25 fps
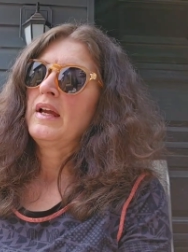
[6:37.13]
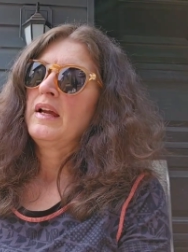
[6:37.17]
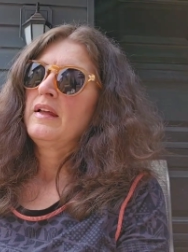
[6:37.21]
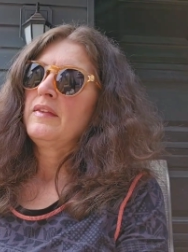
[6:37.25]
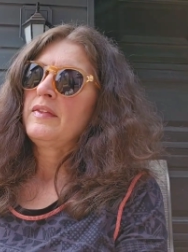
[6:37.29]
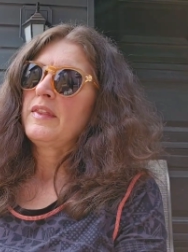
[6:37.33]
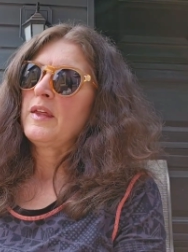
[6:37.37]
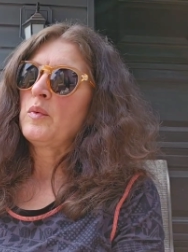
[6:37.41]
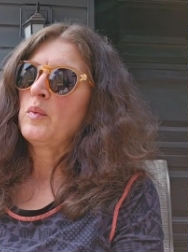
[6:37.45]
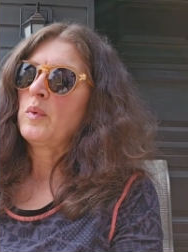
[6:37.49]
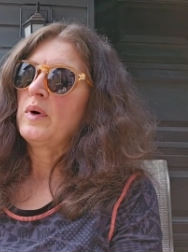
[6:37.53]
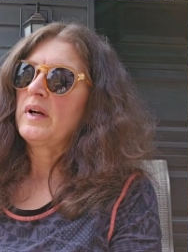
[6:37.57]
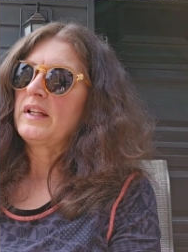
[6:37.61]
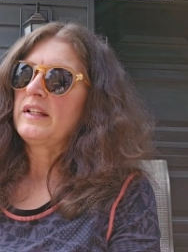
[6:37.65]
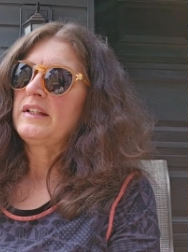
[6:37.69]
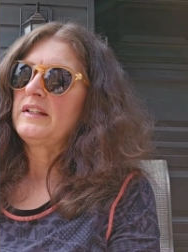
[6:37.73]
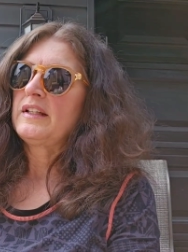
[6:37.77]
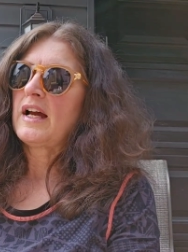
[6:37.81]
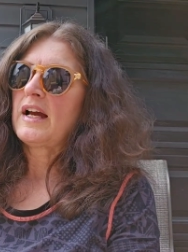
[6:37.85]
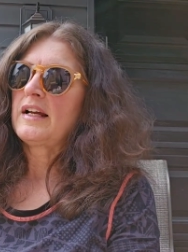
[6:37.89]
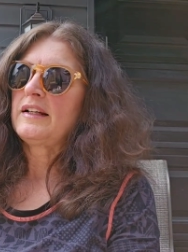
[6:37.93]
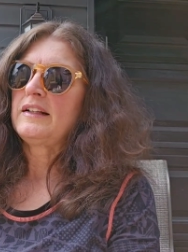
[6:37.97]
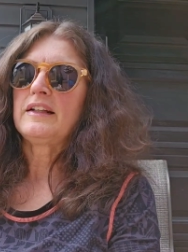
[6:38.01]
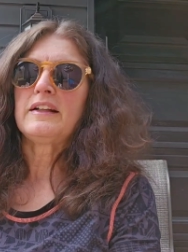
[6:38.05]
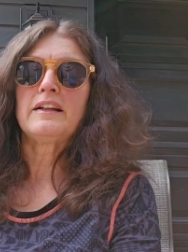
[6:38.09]
They wanted
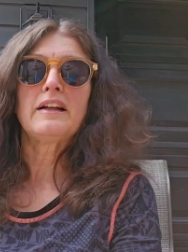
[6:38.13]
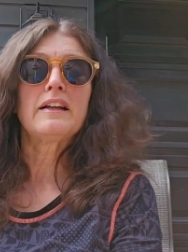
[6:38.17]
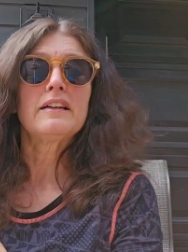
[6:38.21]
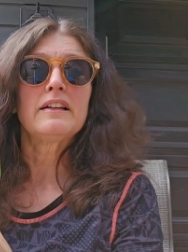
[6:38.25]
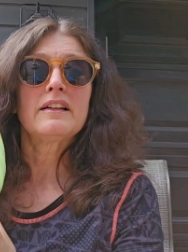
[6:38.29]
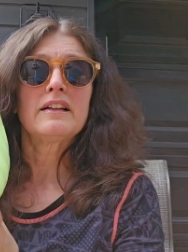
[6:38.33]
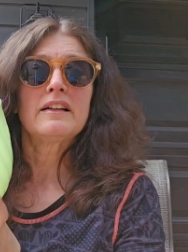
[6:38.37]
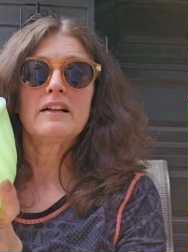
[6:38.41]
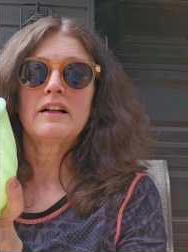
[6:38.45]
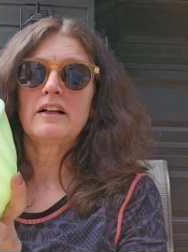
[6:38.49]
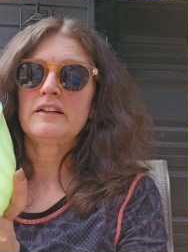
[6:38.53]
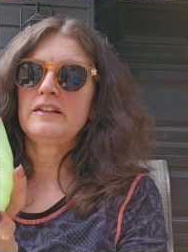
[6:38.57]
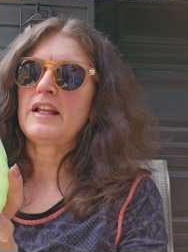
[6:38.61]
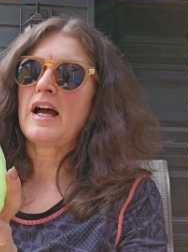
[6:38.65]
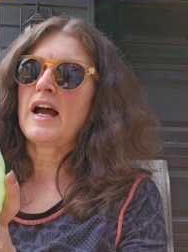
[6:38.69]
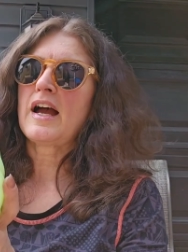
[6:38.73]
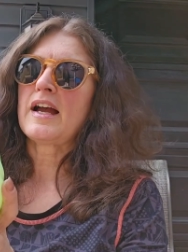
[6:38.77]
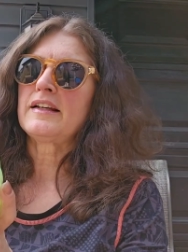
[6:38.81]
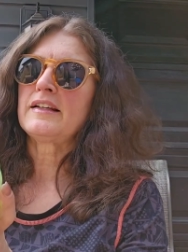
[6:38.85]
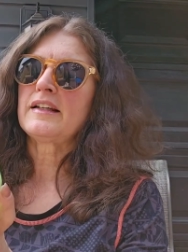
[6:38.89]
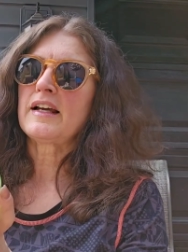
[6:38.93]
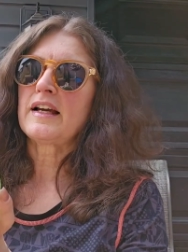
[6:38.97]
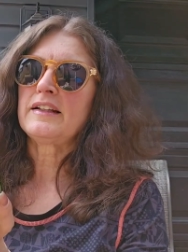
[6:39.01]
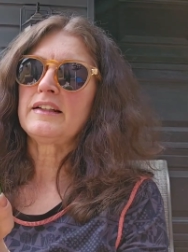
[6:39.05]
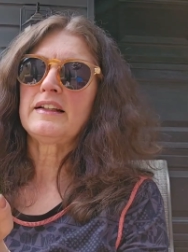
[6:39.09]

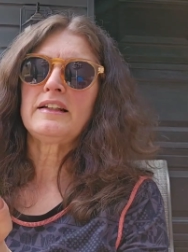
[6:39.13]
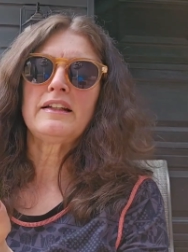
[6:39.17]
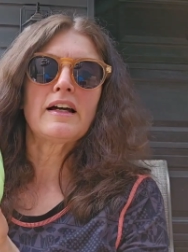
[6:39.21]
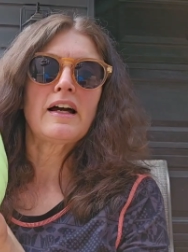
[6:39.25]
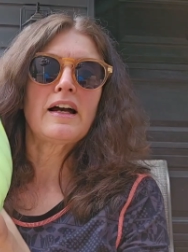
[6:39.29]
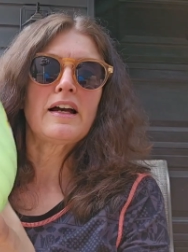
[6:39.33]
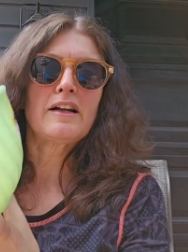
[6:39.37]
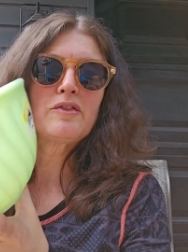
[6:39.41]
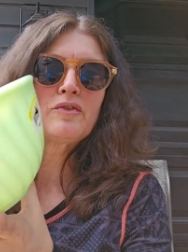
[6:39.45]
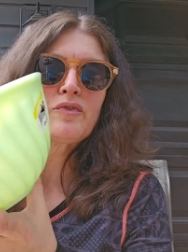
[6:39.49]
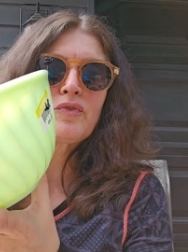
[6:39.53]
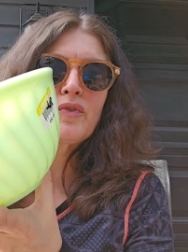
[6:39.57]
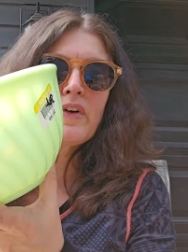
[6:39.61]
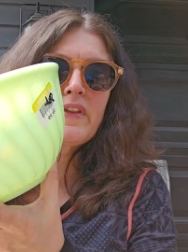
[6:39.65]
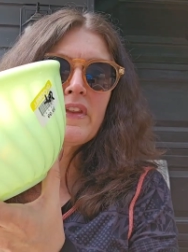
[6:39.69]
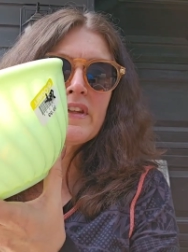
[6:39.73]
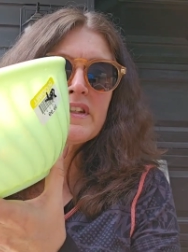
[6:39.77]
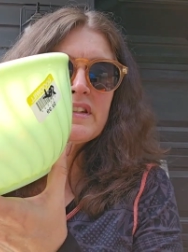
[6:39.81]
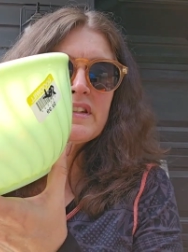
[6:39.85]
$9.99 for the